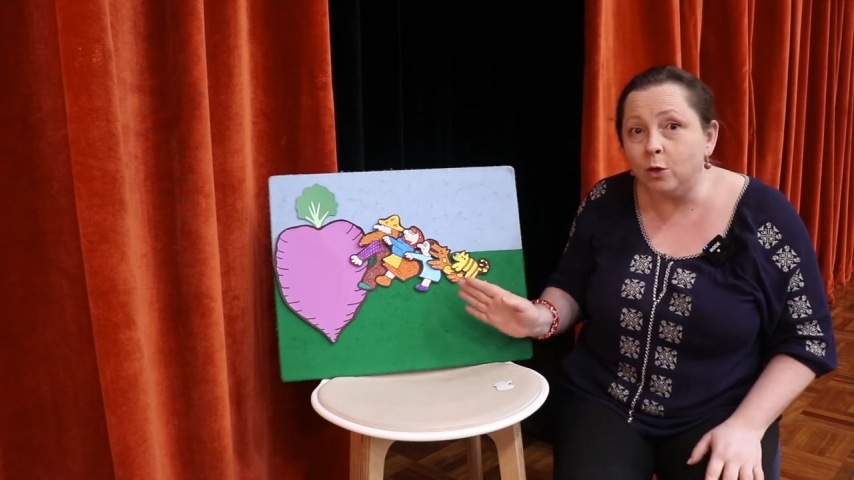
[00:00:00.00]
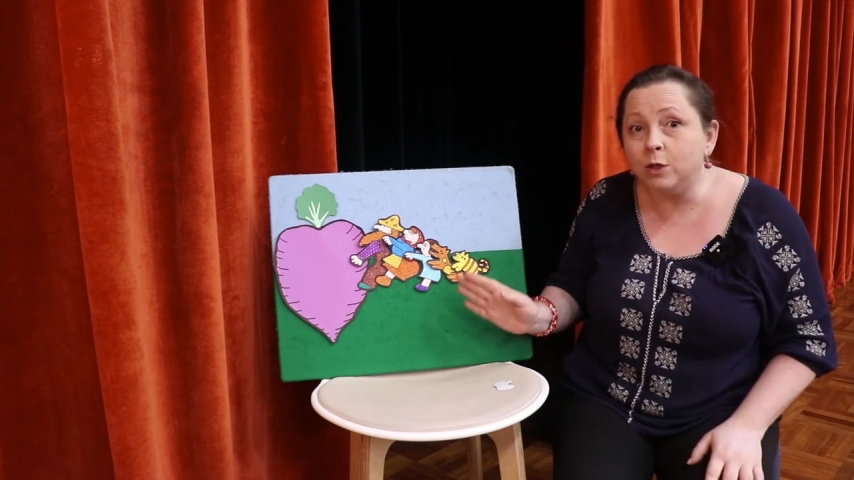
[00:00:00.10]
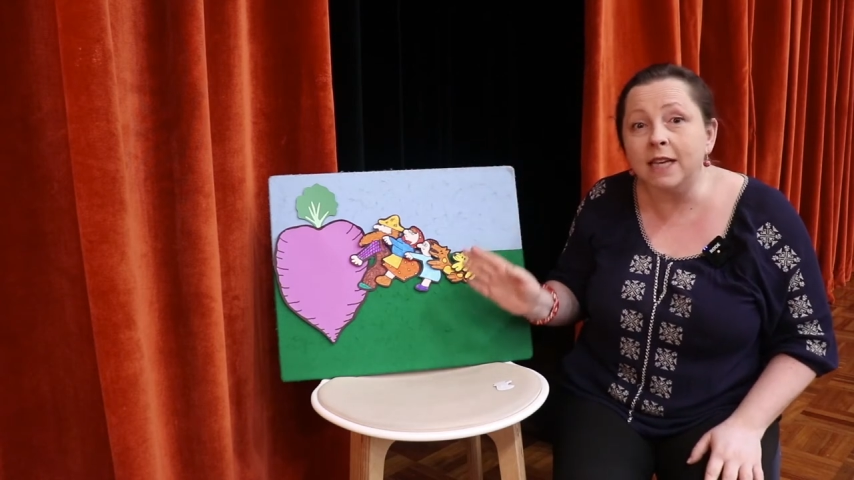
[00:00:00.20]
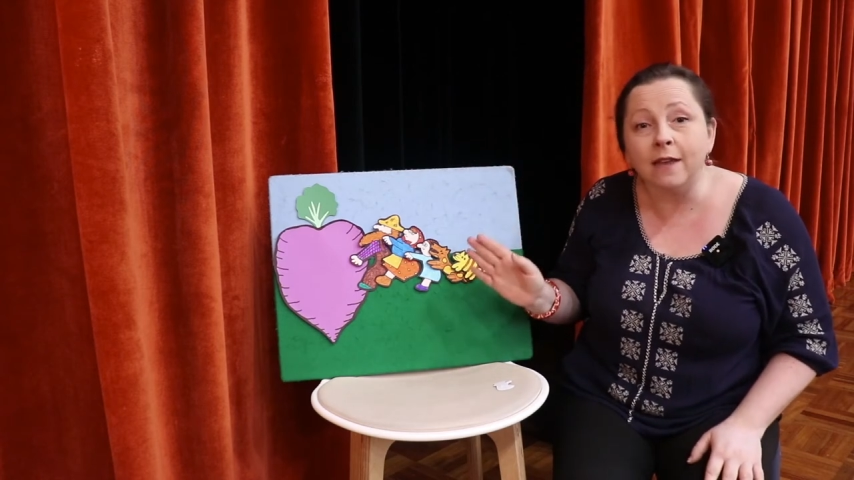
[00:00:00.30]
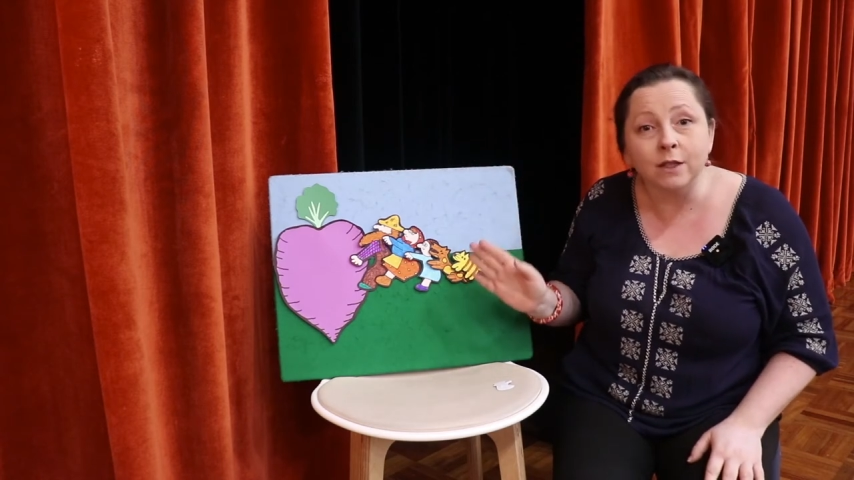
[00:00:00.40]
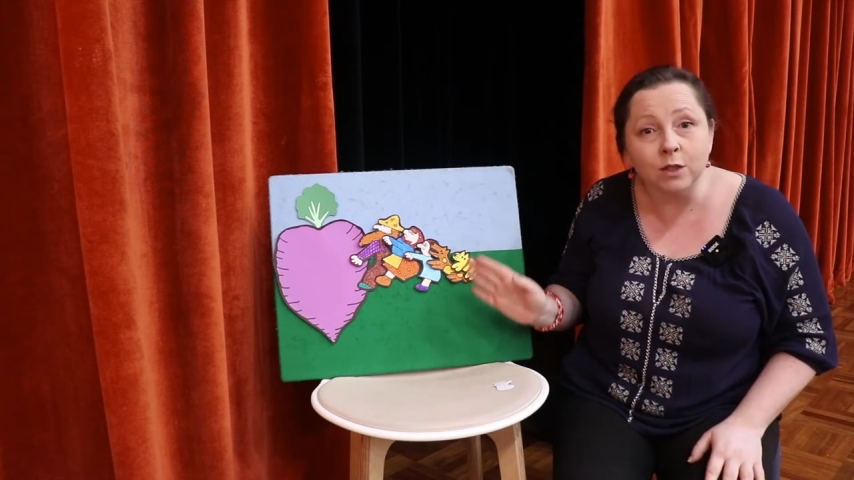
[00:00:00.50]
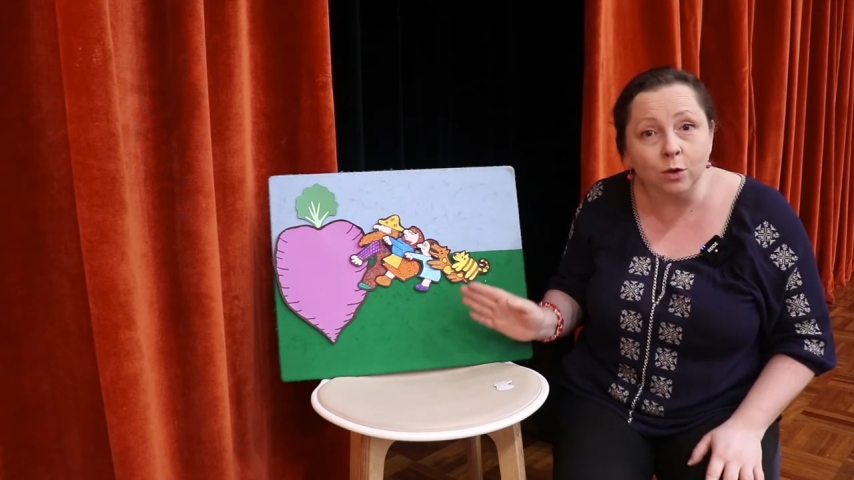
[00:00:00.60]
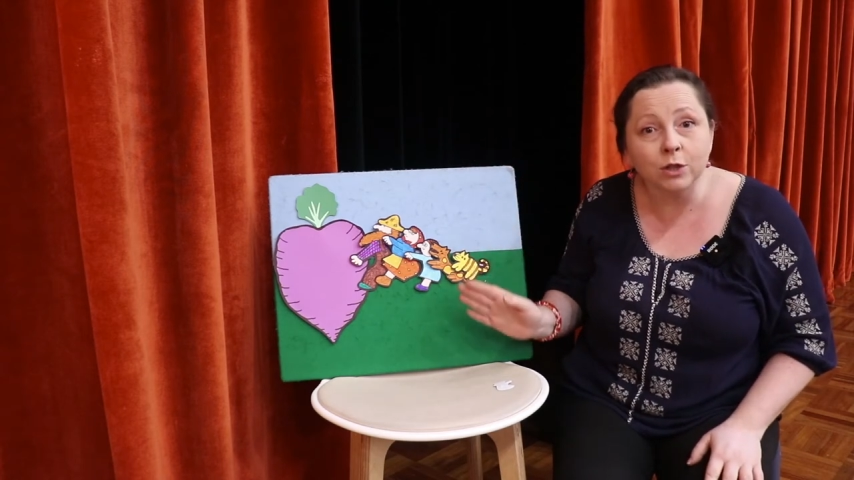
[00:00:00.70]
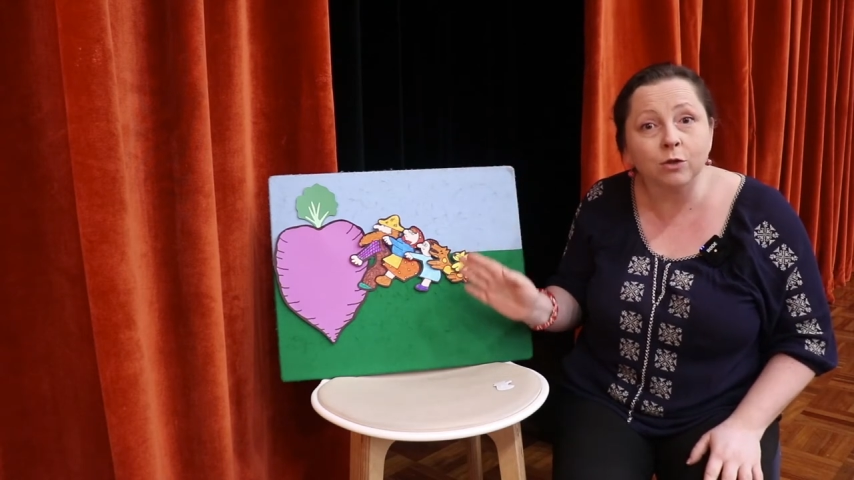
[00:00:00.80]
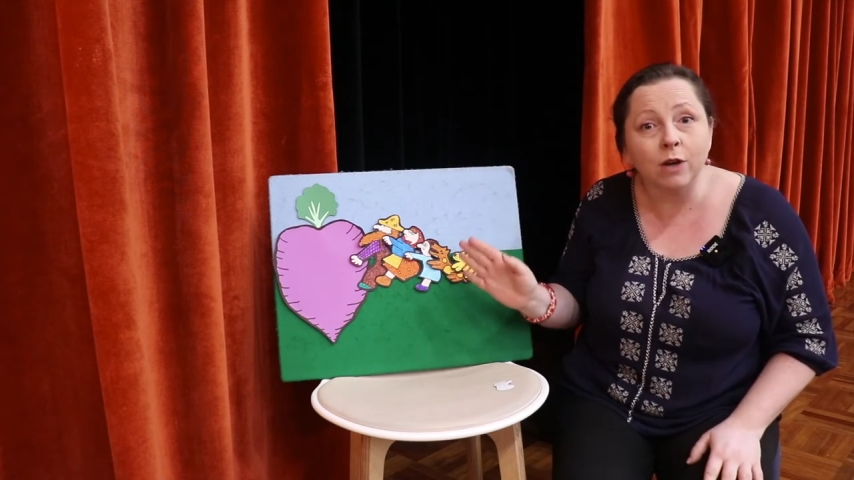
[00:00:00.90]
daughter and the
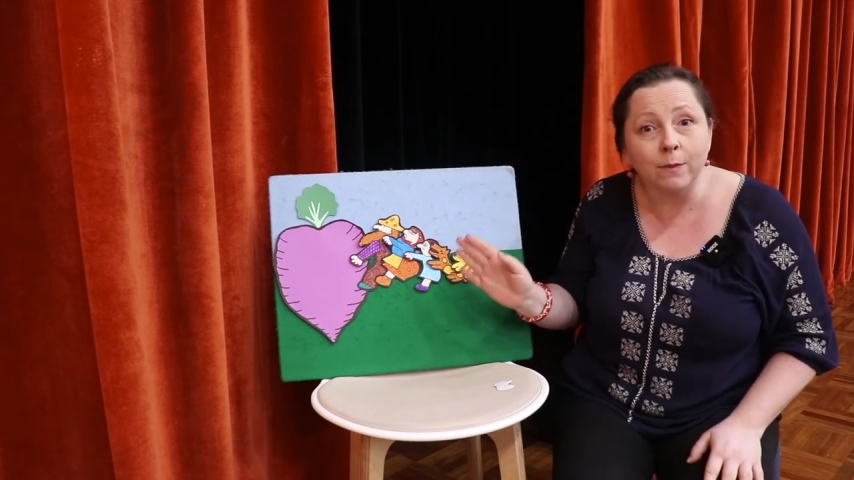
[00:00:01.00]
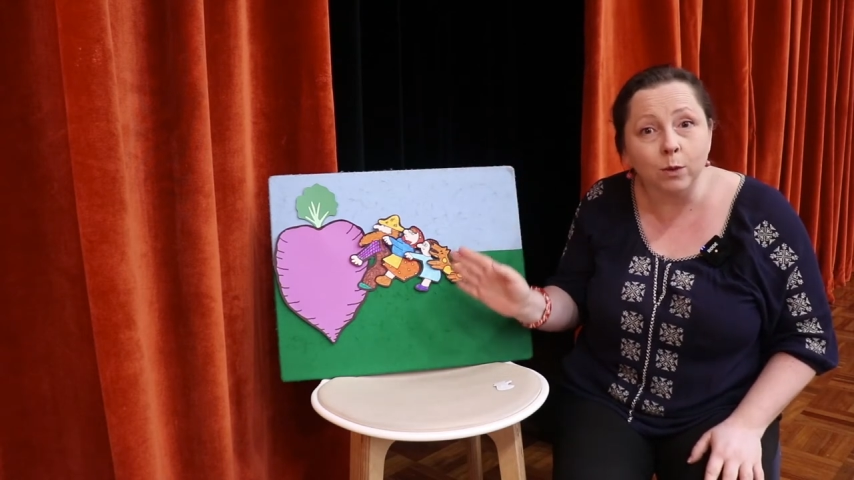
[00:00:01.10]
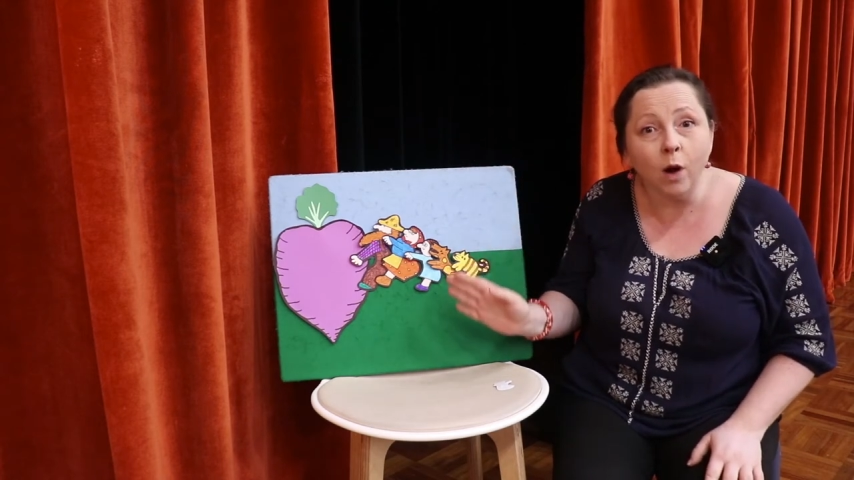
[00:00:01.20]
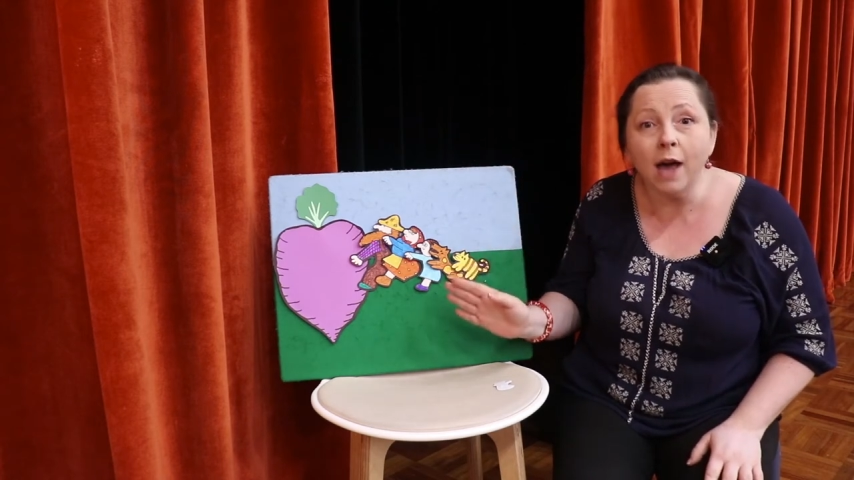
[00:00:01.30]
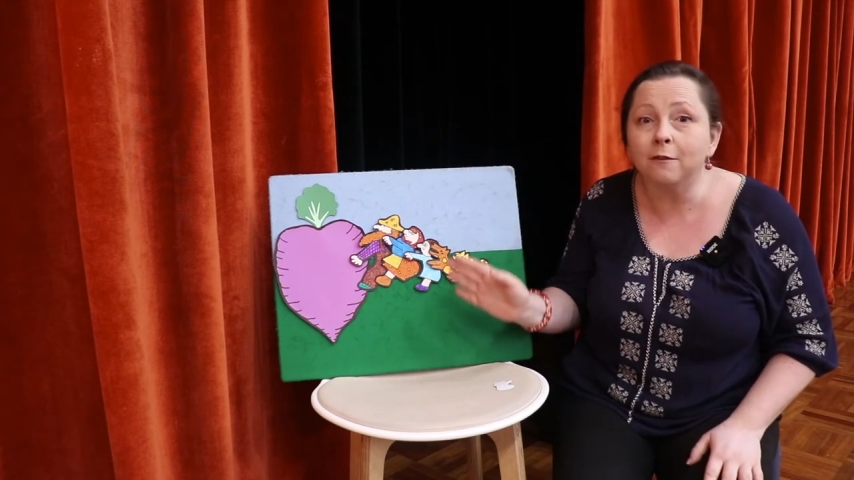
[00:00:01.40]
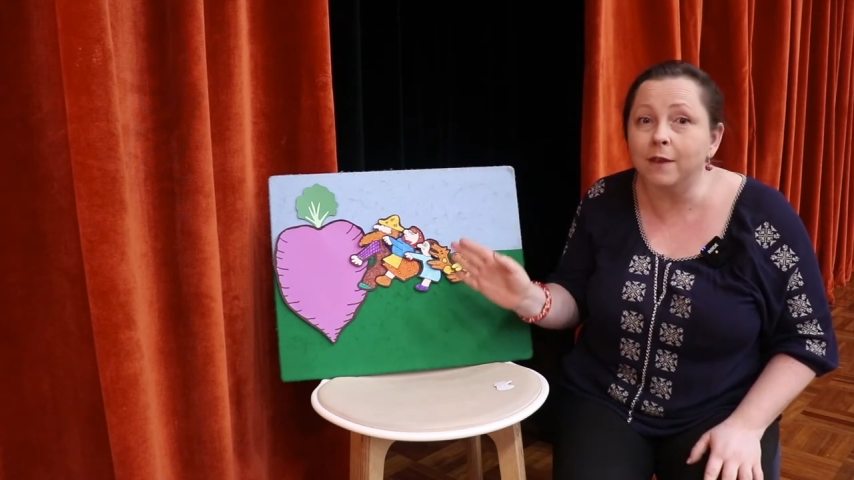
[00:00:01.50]
daughter grabbed the wife